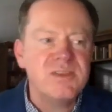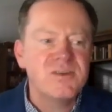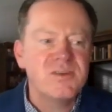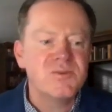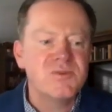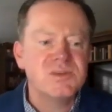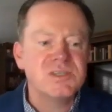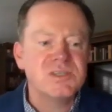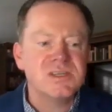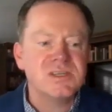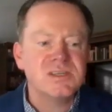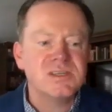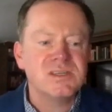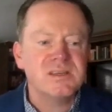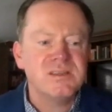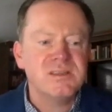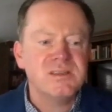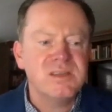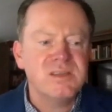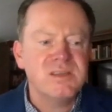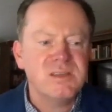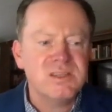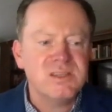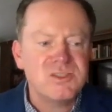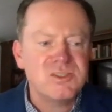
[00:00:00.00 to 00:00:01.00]

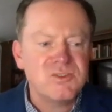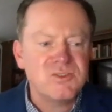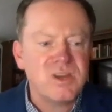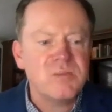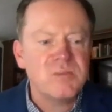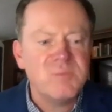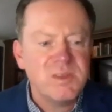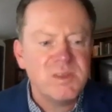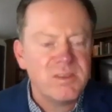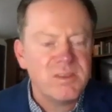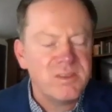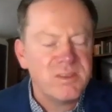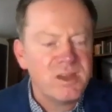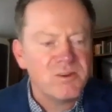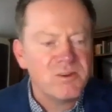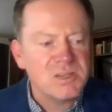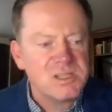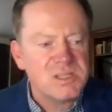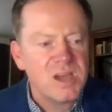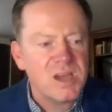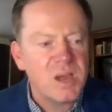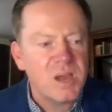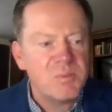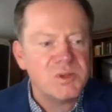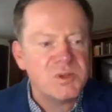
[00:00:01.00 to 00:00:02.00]
it struck me that there was
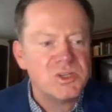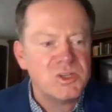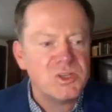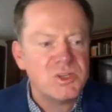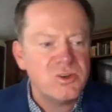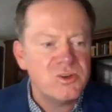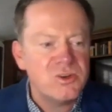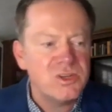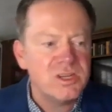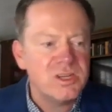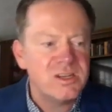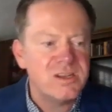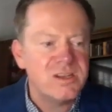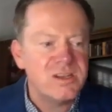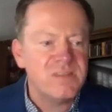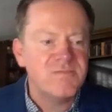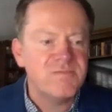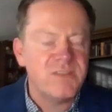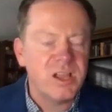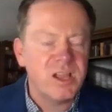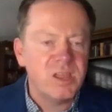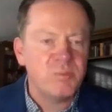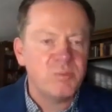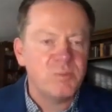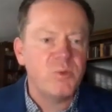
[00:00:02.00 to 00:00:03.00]
an opportunity to
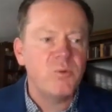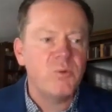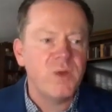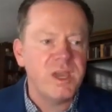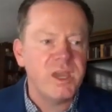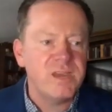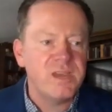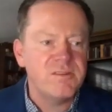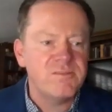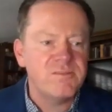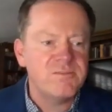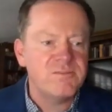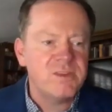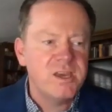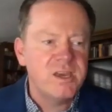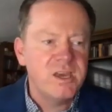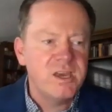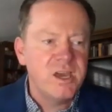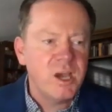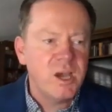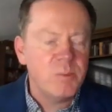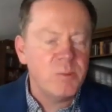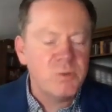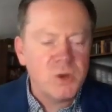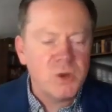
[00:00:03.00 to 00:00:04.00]
develop a way of
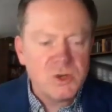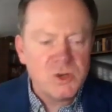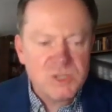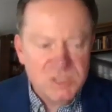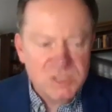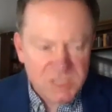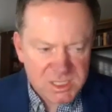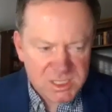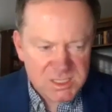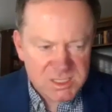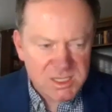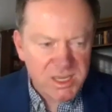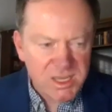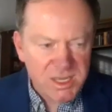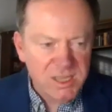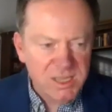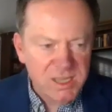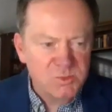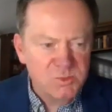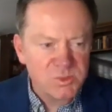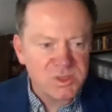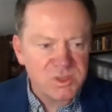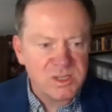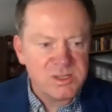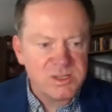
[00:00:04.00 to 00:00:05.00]
approaching these
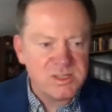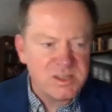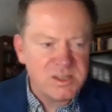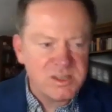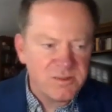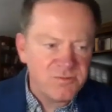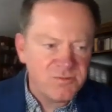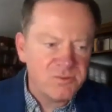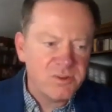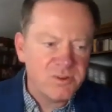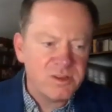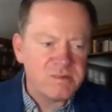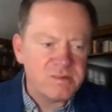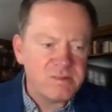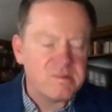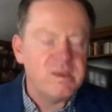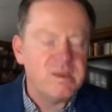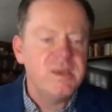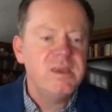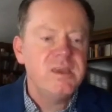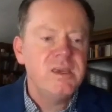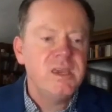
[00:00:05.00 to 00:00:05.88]
texts with a different